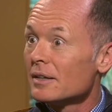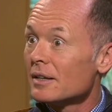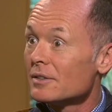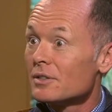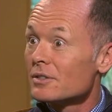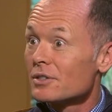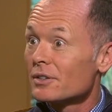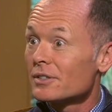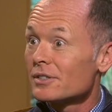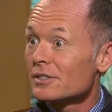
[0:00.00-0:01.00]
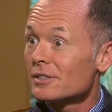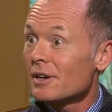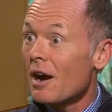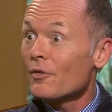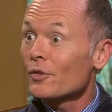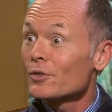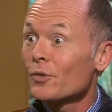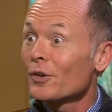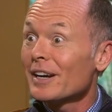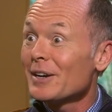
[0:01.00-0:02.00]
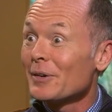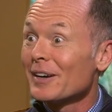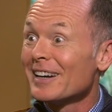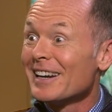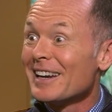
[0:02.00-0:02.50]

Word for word: at a church offertory? Oh, for or? Sure.